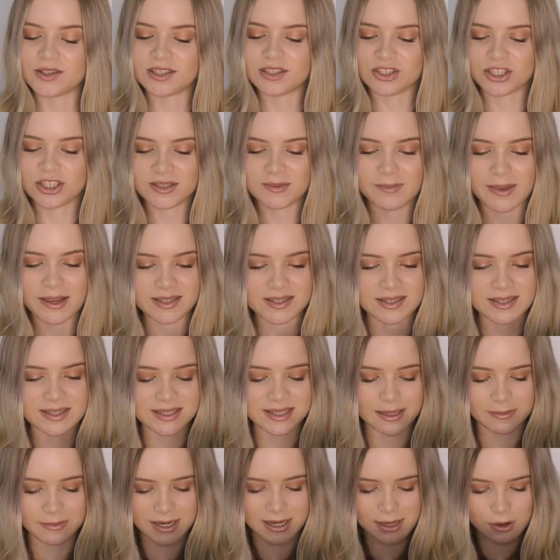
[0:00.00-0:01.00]
it just makes it
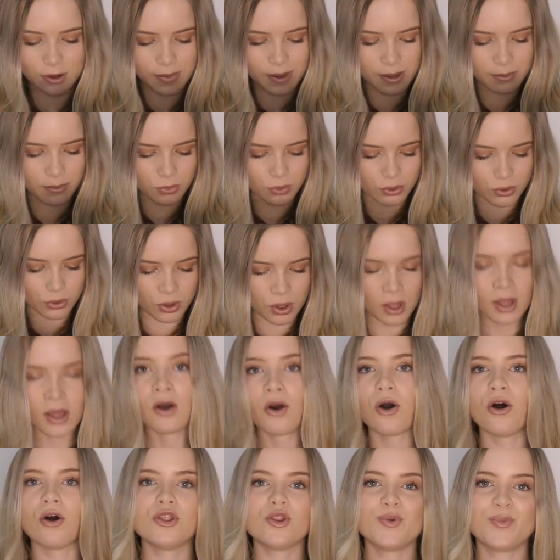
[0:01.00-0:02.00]
seem a little bit more
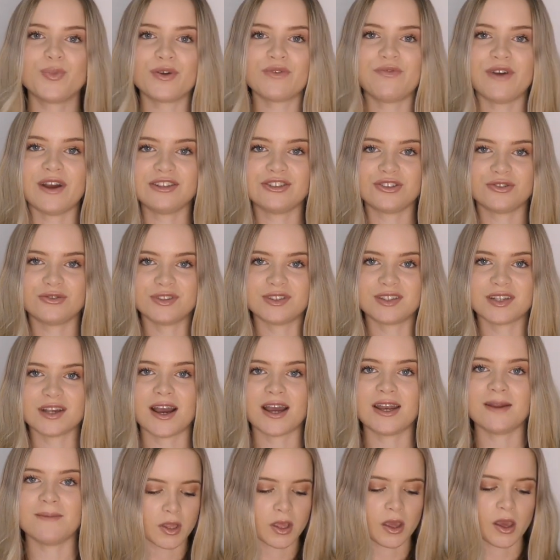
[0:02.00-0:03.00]
on the professional
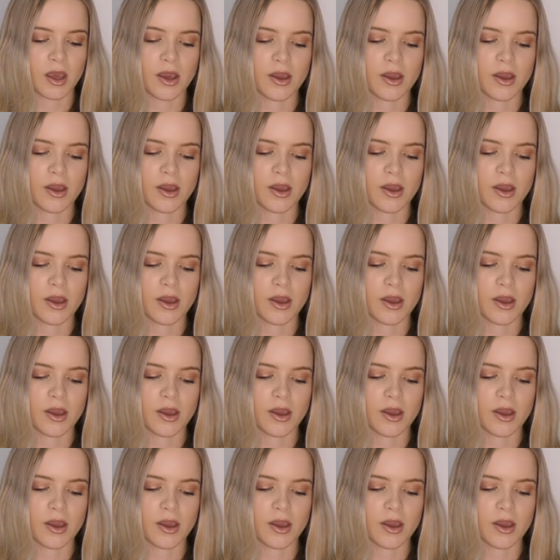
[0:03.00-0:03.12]
side.